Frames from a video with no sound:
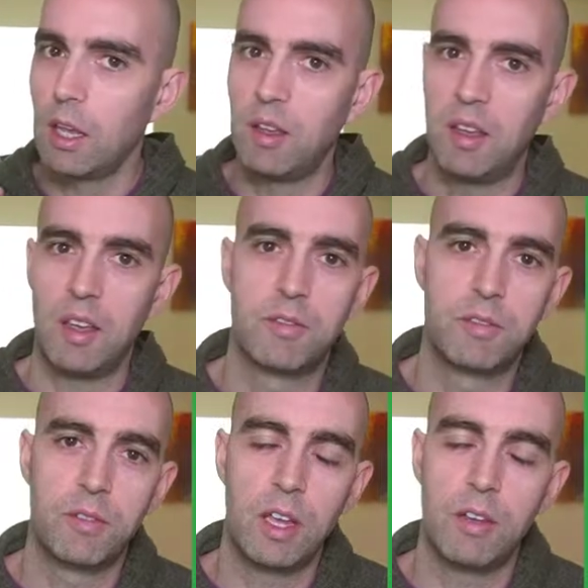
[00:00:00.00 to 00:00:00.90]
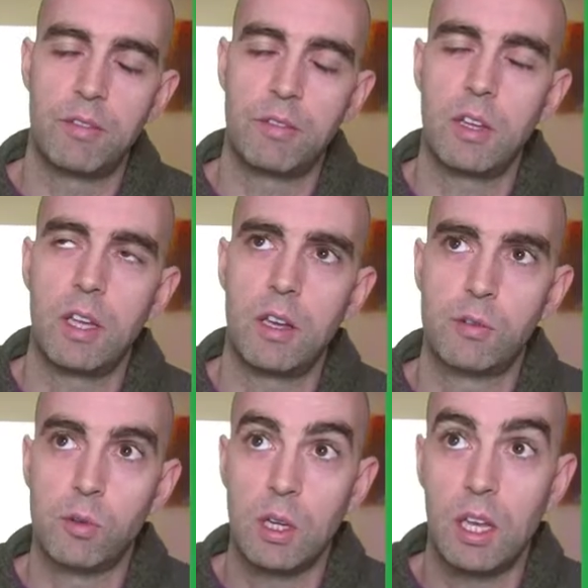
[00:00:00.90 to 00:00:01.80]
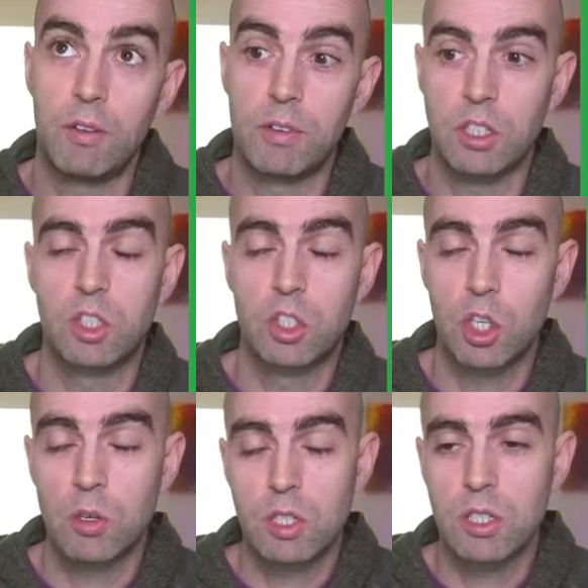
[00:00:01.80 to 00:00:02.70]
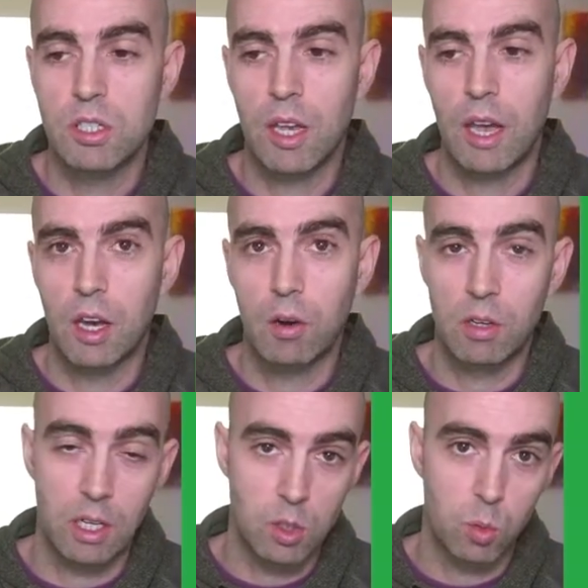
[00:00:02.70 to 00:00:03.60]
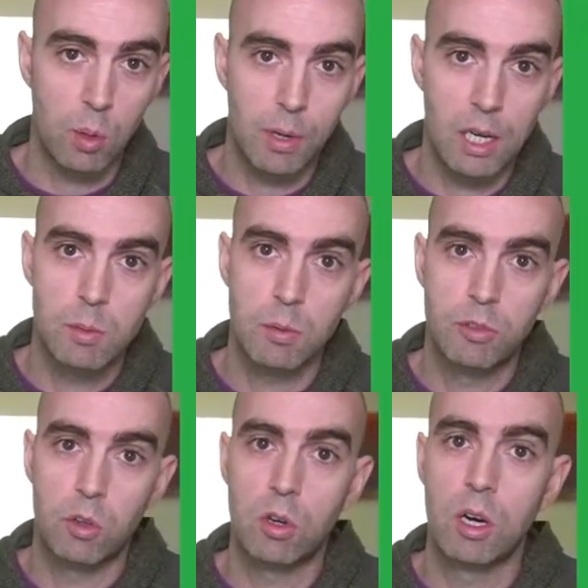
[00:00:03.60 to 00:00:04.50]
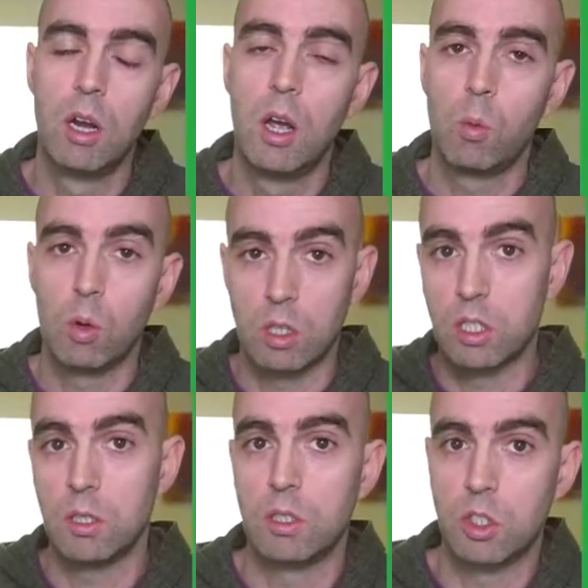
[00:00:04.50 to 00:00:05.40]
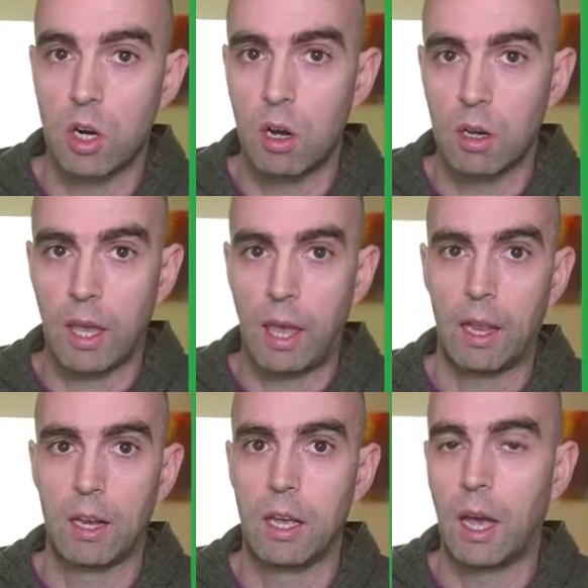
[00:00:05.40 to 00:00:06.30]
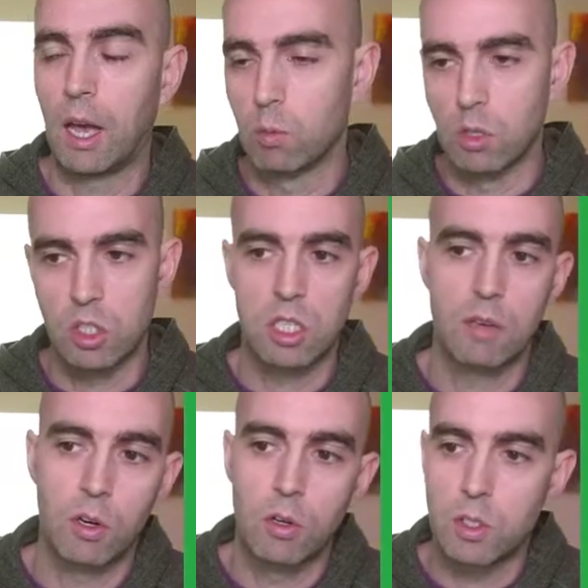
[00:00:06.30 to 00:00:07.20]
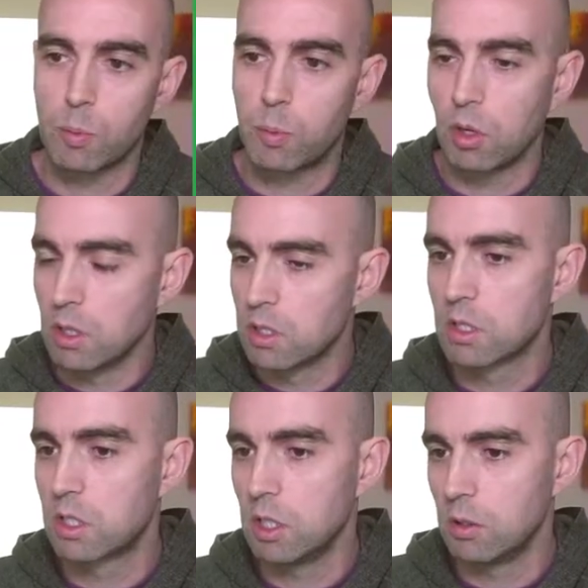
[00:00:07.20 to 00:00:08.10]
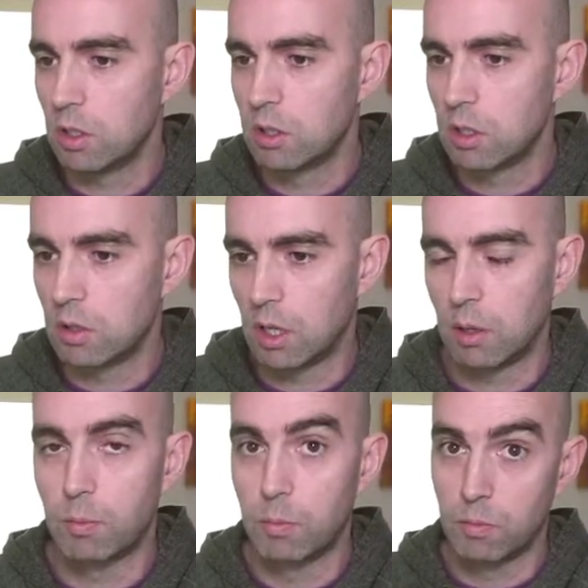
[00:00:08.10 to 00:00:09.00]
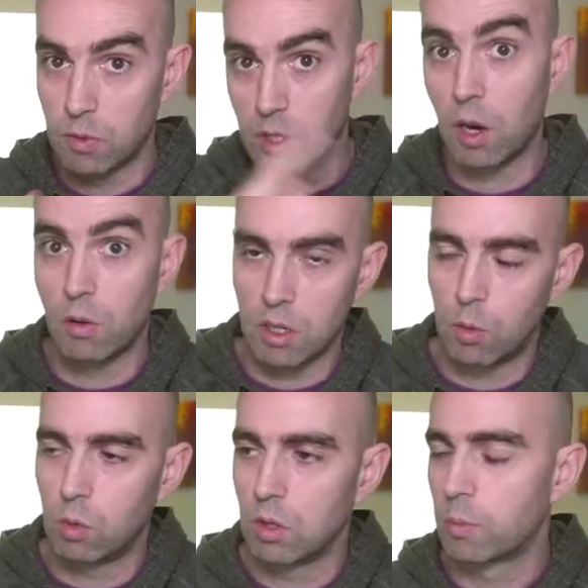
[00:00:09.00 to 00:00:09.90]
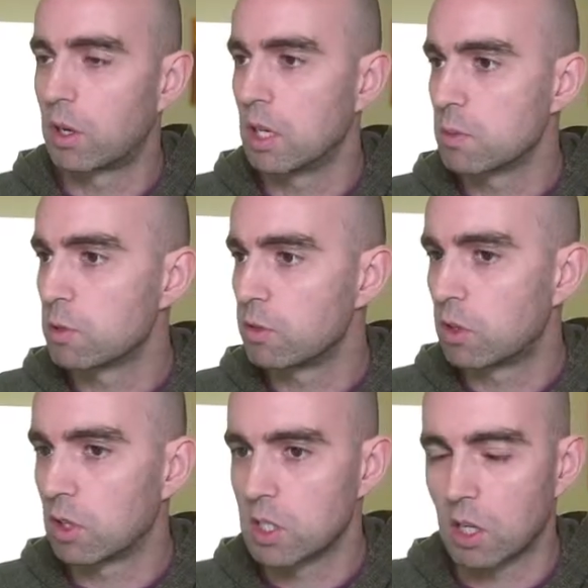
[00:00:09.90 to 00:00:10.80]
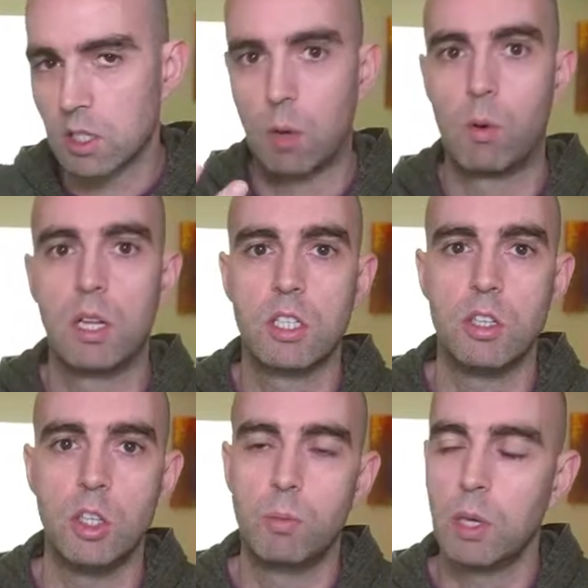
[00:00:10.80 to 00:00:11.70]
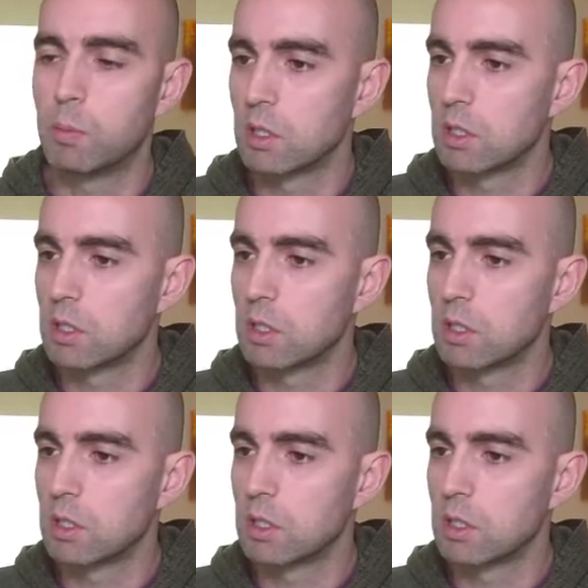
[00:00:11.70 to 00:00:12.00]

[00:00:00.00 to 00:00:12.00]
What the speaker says: if it chooses a coder that's won a prize before, we'll do the draw again, and we'll just give 100 points to the coder that won the prize before. So because I want new people